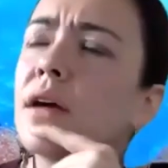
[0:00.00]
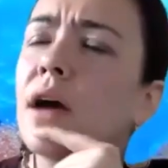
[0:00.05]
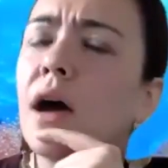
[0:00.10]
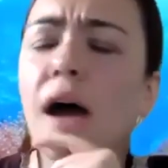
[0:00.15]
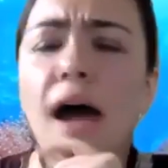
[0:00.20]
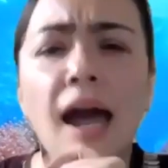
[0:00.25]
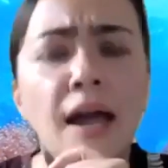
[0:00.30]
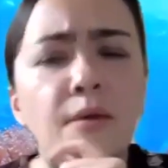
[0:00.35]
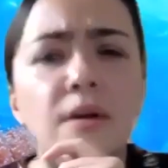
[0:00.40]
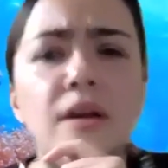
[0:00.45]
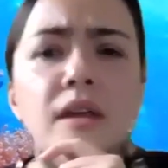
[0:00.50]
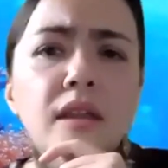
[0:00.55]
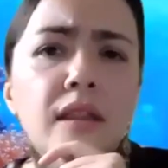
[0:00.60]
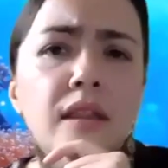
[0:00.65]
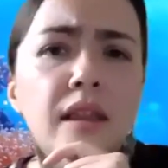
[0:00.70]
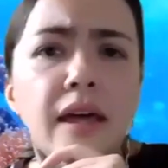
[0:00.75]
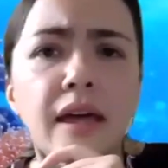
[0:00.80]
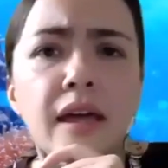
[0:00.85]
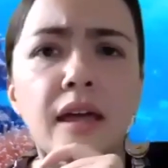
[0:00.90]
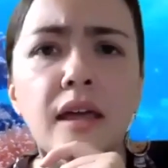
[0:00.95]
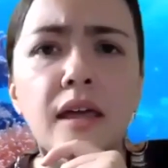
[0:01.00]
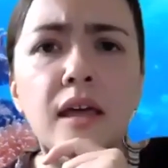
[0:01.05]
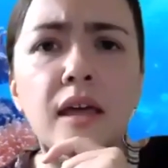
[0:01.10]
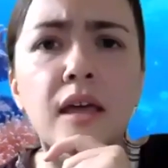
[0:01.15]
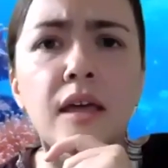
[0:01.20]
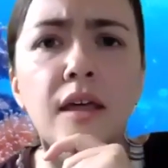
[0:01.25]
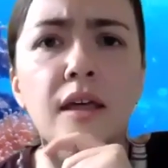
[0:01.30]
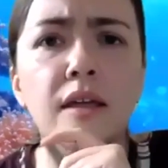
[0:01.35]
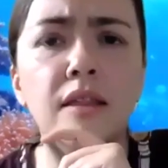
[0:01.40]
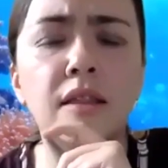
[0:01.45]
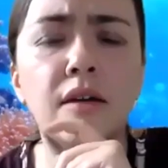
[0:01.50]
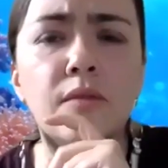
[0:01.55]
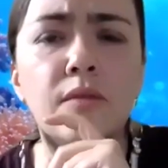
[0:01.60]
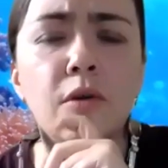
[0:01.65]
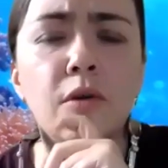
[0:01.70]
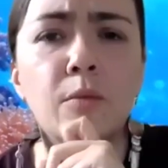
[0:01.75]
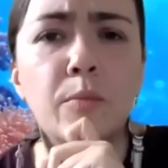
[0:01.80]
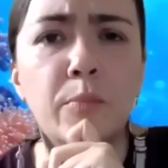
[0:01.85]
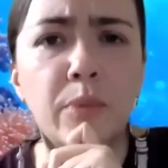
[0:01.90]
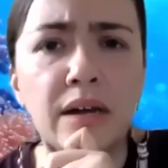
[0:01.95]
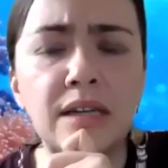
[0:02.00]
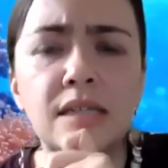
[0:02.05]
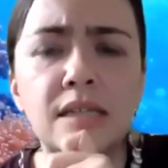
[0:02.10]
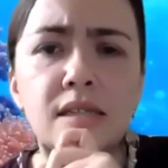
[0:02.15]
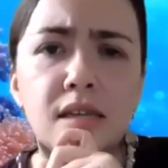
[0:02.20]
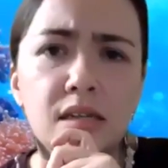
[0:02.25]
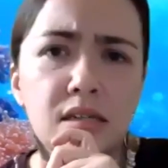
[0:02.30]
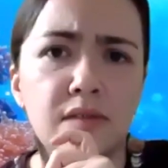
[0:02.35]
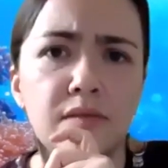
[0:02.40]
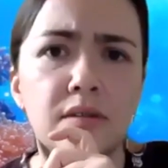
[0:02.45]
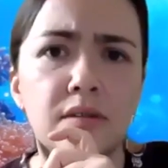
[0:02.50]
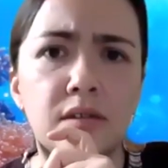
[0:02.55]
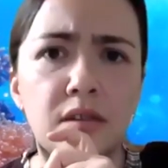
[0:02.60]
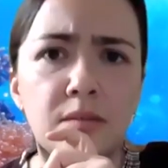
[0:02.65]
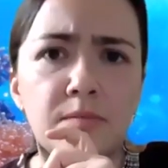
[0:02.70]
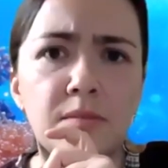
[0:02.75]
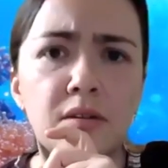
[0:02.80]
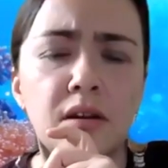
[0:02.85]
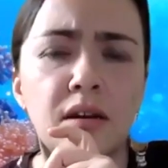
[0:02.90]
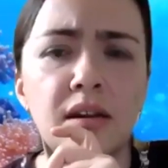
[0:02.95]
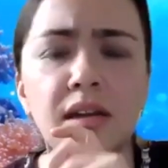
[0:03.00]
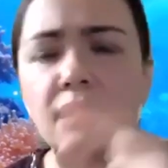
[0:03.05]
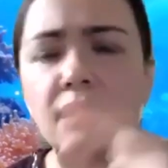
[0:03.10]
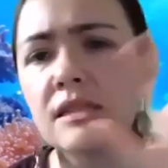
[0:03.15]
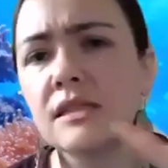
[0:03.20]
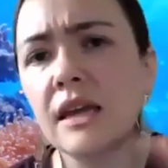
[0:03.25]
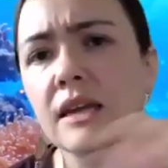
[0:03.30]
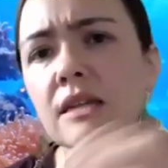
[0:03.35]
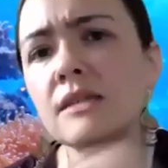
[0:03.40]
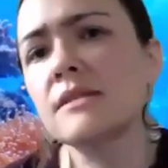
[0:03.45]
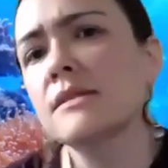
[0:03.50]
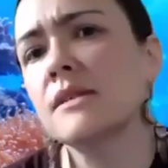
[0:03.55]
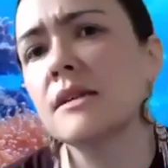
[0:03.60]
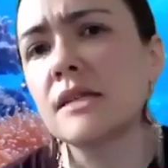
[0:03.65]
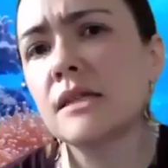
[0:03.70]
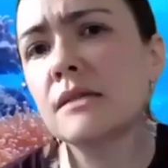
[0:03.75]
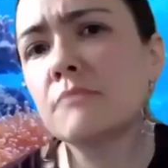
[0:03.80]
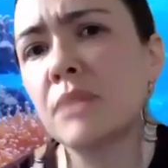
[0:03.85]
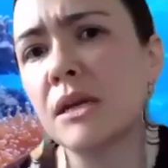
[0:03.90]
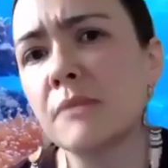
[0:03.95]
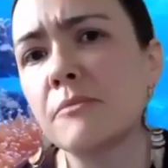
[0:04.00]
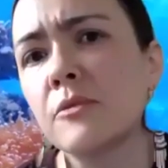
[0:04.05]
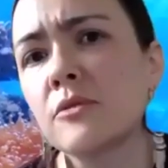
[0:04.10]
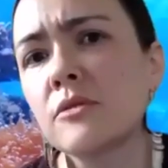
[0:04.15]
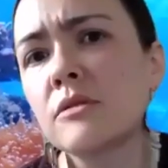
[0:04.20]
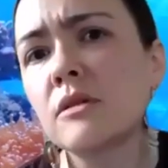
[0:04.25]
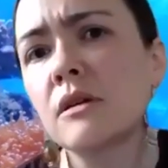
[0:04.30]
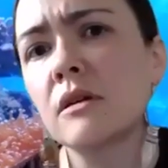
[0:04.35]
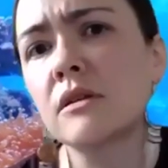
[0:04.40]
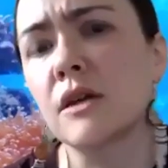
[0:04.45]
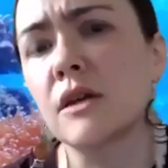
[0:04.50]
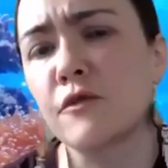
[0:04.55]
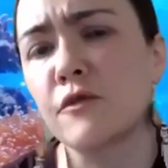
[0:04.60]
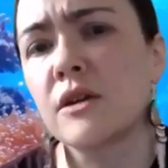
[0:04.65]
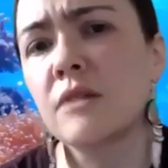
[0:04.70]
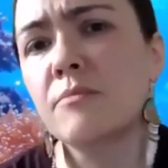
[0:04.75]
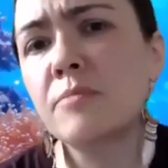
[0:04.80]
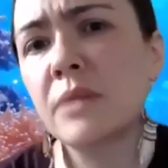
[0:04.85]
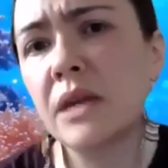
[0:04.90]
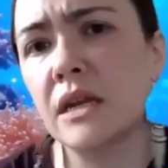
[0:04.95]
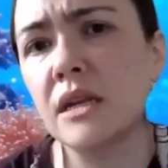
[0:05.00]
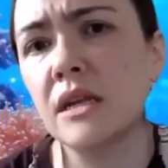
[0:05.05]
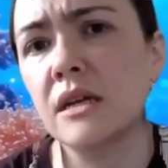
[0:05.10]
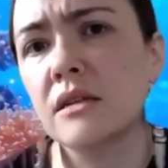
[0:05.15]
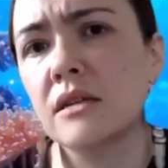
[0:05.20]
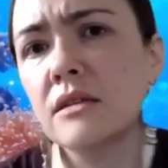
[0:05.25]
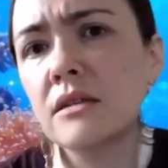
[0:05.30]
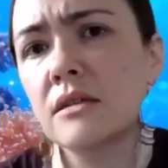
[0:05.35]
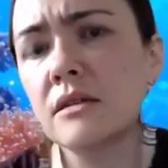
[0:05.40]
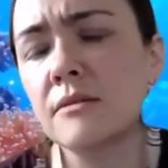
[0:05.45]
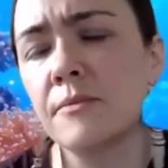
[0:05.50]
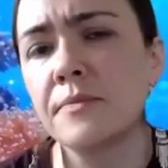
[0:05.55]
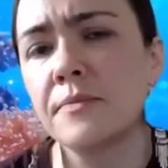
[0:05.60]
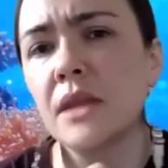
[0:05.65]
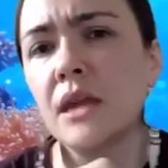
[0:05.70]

I really like the robustness of this community. It's nice seeing people's different opinions.